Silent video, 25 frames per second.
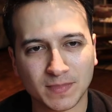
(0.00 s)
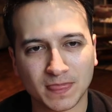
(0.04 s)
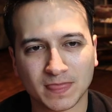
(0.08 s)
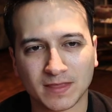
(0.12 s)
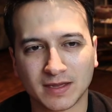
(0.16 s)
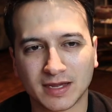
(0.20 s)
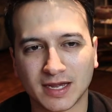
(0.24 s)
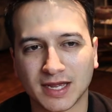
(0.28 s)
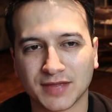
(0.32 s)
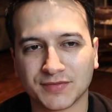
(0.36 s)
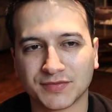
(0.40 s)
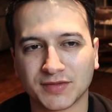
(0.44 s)

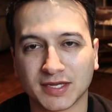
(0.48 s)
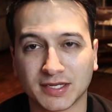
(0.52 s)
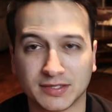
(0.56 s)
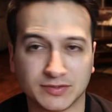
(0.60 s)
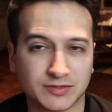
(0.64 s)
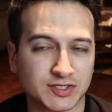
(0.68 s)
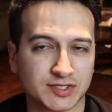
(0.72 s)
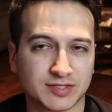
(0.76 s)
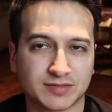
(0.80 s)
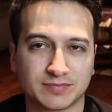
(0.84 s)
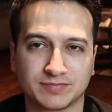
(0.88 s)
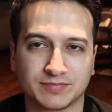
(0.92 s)
and
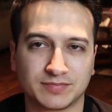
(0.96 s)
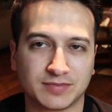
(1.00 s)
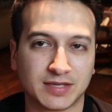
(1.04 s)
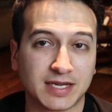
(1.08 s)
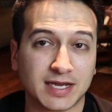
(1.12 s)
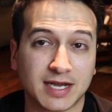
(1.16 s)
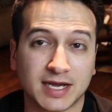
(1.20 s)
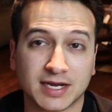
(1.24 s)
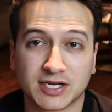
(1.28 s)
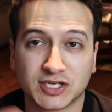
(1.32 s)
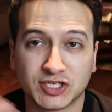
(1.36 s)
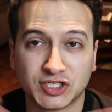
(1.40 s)
they
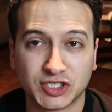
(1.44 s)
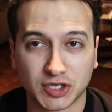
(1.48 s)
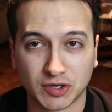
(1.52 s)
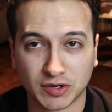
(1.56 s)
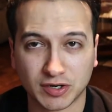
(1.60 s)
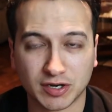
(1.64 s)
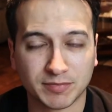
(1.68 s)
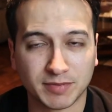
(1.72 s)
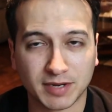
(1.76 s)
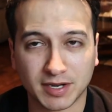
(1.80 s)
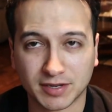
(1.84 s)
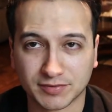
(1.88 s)
kind of joke
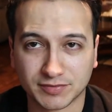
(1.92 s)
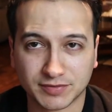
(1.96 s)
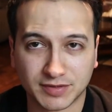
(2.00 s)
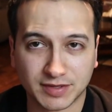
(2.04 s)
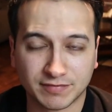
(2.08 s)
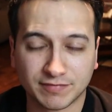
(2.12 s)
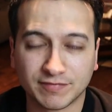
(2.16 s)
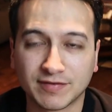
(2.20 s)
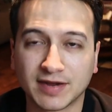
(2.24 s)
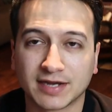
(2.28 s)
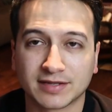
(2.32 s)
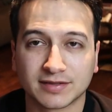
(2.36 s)
about the
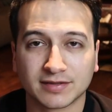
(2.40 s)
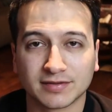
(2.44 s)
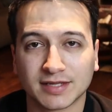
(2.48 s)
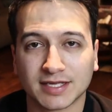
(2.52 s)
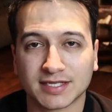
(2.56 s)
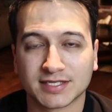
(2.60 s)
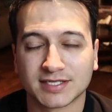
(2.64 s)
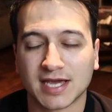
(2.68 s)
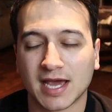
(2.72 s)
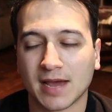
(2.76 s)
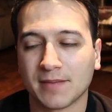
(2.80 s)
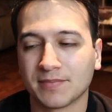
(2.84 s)
fact that
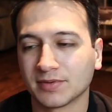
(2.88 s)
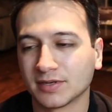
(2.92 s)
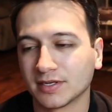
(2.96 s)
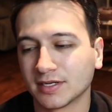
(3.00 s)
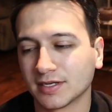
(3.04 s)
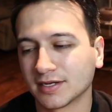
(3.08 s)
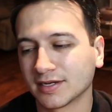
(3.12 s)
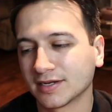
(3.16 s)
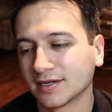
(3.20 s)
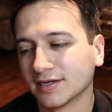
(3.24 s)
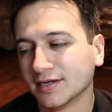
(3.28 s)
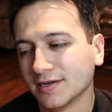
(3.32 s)
that's
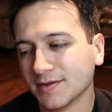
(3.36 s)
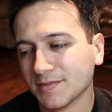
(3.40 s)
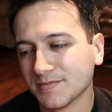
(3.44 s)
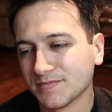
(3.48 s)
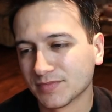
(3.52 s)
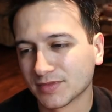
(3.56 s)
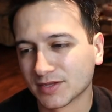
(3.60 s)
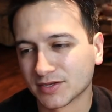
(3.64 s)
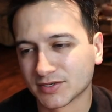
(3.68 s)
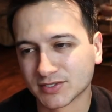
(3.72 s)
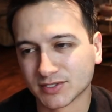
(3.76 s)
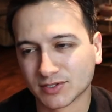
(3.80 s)
happening.
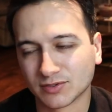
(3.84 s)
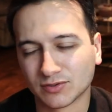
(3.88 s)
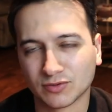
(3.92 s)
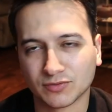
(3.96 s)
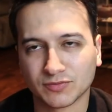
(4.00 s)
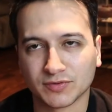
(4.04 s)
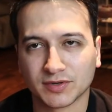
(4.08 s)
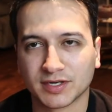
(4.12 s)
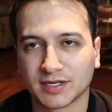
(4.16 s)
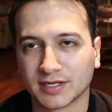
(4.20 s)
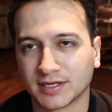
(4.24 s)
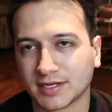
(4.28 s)
There's the whole
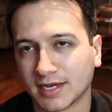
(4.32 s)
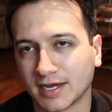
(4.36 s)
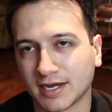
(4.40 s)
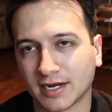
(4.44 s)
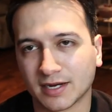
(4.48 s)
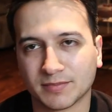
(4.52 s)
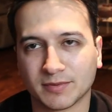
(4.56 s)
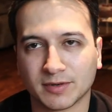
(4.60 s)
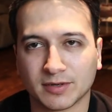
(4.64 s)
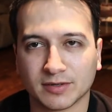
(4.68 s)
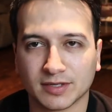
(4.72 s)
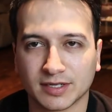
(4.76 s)
running gag
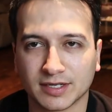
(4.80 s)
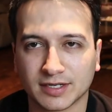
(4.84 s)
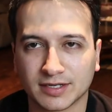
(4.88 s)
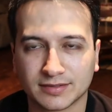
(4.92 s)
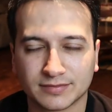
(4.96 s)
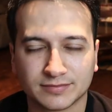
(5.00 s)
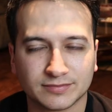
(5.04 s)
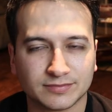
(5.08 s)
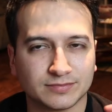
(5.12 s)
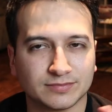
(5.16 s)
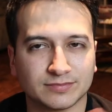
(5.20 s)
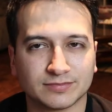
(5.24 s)
about like
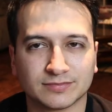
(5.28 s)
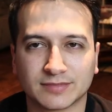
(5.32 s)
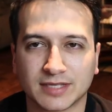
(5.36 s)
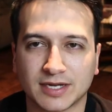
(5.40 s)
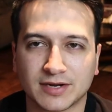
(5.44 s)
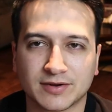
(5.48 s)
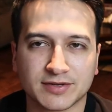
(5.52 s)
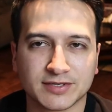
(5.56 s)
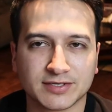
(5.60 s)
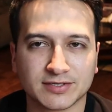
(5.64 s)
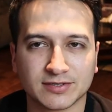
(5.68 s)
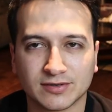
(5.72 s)

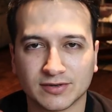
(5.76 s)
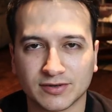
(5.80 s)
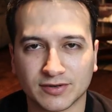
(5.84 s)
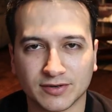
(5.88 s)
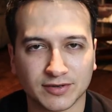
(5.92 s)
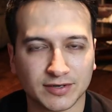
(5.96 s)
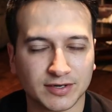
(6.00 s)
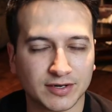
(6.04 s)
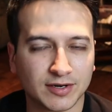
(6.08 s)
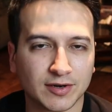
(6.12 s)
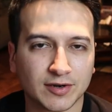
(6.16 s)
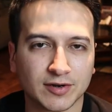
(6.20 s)
Harry saw her
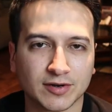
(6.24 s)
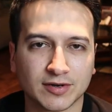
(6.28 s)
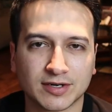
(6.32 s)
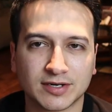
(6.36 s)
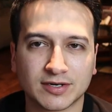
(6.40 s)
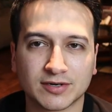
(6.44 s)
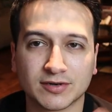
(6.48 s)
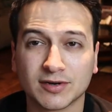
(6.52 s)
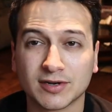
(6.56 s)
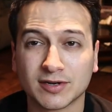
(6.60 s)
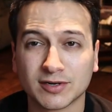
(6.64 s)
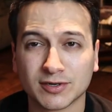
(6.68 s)
in
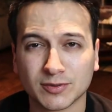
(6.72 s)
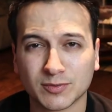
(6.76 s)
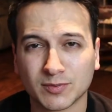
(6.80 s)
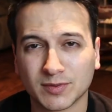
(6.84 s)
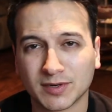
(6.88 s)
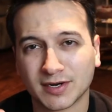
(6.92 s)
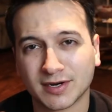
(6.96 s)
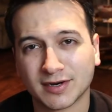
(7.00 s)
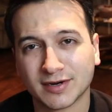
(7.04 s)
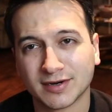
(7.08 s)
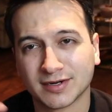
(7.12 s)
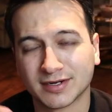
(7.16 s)
her
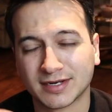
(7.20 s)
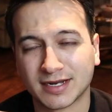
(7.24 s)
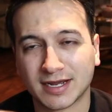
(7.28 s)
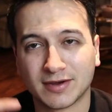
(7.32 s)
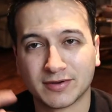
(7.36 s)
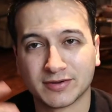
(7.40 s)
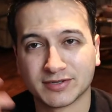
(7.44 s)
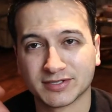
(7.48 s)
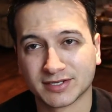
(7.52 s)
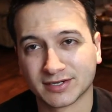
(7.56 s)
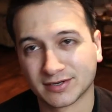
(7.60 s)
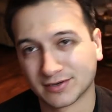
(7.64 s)
underwear, and now
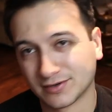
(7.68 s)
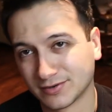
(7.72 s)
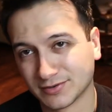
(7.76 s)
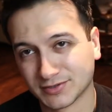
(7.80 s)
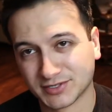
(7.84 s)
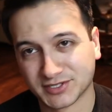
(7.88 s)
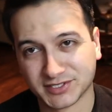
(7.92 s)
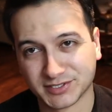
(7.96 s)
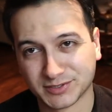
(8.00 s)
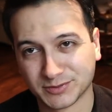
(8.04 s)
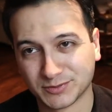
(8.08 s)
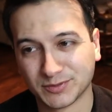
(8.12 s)
he's like, oh,
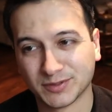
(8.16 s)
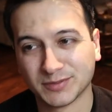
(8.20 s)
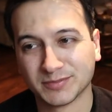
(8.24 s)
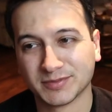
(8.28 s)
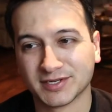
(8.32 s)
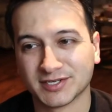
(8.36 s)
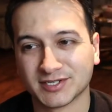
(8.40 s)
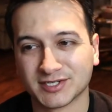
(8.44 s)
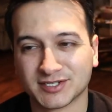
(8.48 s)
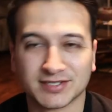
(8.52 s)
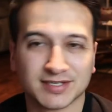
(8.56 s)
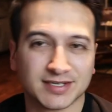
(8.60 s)
she's a
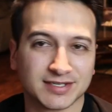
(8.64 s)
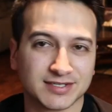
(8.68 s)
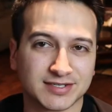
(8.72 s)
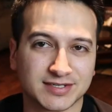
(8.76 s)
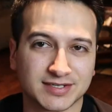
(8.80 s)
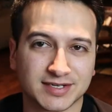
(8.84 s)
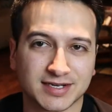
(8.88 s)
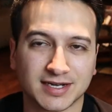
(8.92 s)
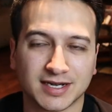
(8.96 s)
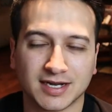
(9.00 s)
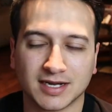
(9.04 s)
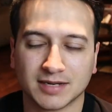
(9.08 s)
woman, she's not just a
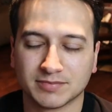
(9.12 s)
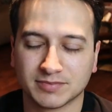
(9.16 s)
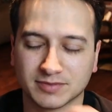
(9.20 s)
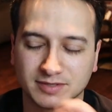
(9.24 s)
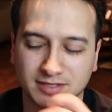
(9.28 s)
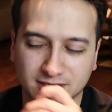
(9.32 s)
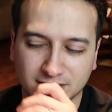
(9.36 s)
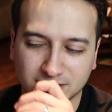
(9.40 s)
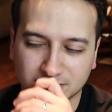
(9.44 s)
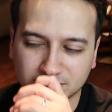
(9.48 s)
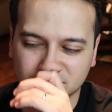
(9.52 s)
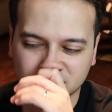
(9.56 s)

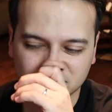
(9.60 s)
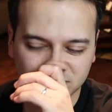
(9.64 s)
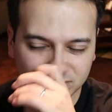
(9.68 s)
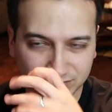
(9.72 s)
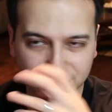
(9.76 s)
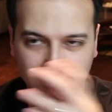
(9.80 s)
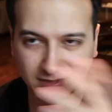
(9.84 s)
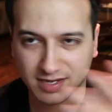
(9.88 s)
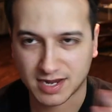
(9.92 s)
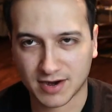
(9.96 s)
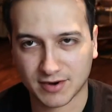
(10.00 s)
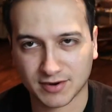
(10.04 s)
cop.
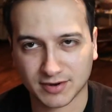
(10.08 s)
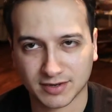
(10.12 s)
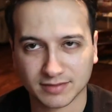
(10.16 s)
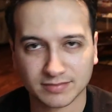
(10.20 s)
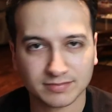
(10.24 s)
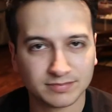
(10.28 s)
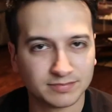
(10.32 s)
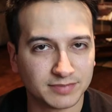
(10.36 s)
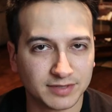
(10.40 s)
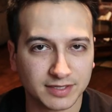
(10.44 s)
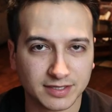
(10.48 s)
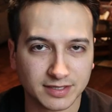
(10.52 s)

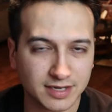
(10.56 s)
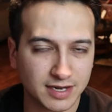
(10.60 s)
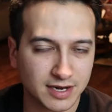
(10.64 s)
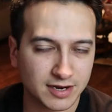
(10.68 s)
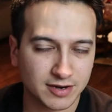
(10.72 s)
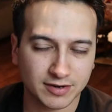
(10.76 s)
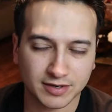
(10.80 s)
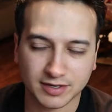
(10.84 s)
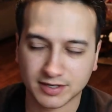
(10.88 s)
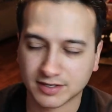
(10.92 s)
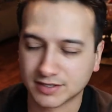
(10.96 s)
Harry being Harry,